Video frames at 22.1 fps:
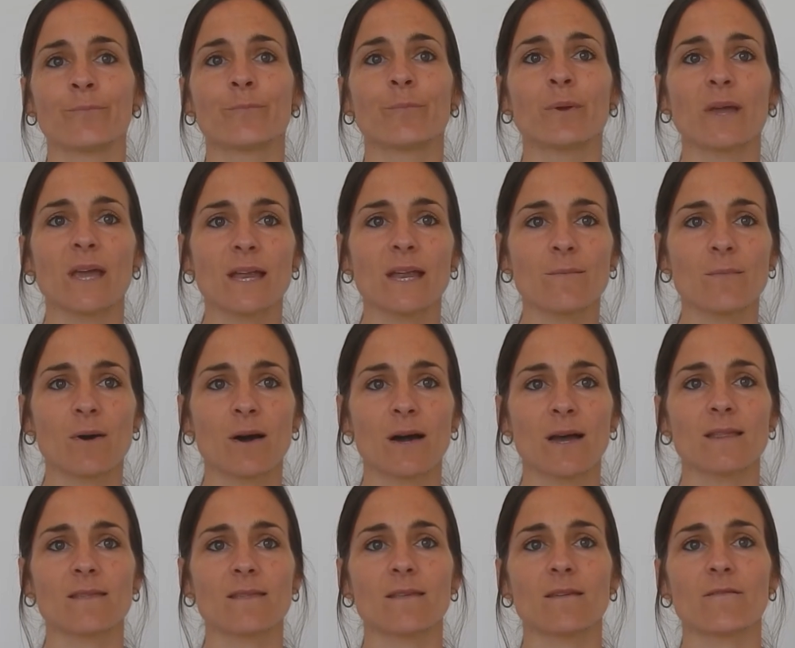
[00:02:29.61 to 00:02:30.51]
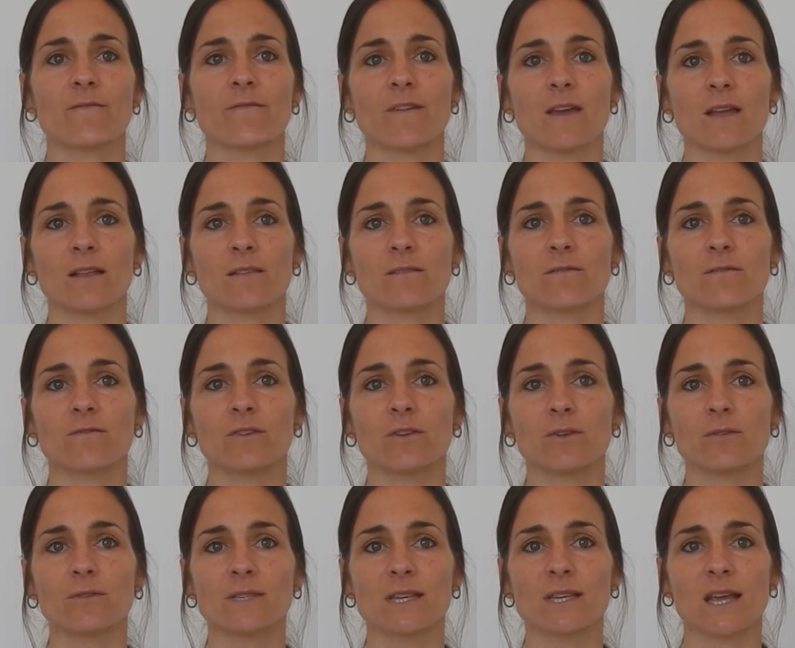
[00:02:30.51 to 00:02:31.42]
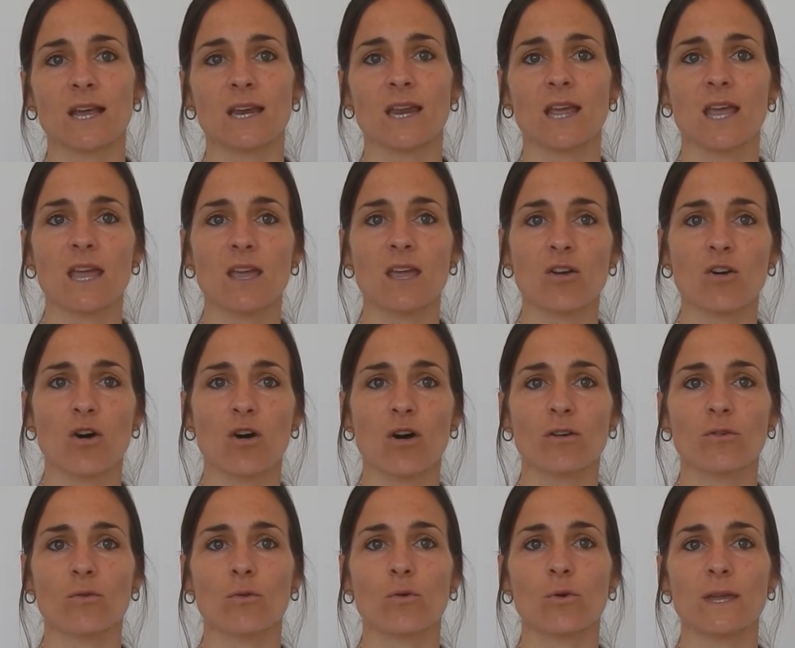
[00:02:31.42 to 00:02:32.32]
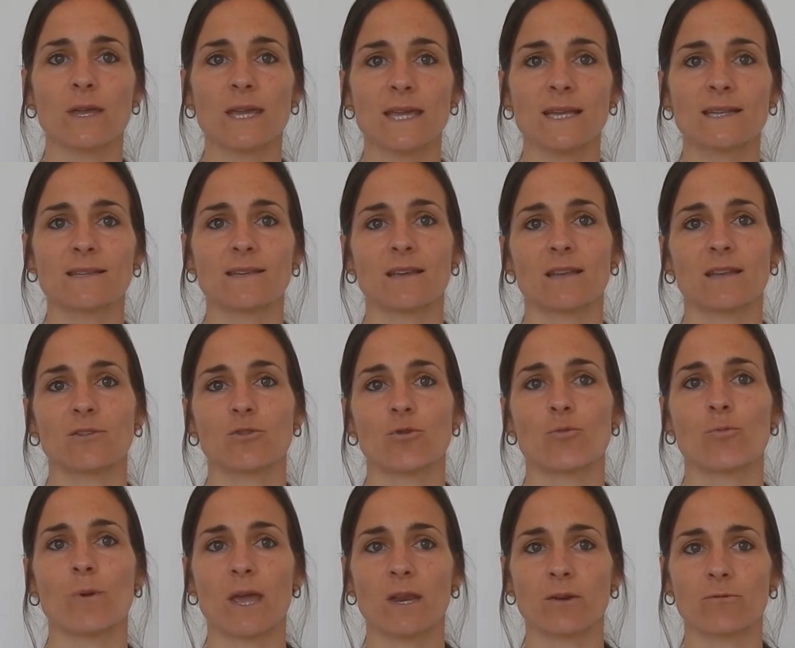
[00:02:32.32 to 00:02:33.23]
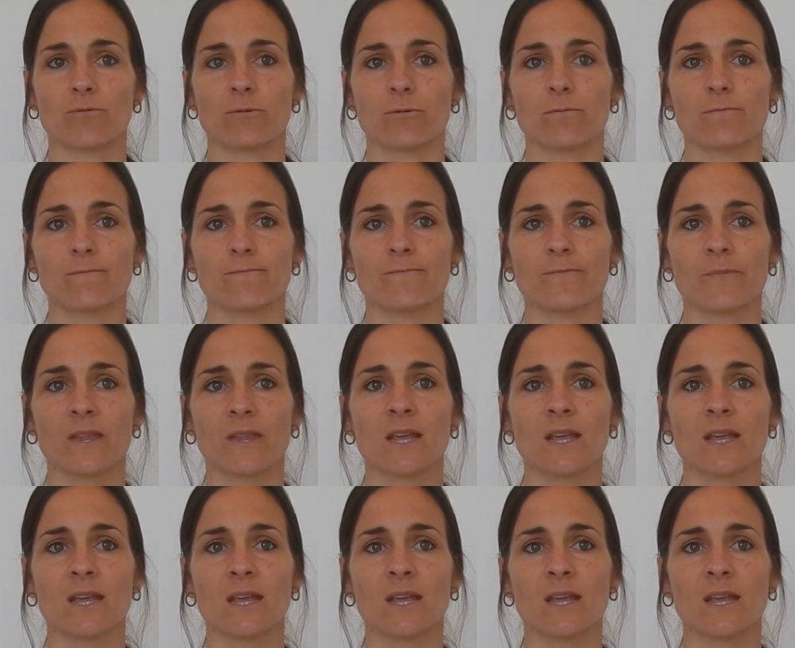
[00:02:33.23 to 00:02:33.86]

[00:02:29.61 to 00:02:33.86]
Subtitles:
Bear in mind the effect of using an aircon or heater in your bedroom.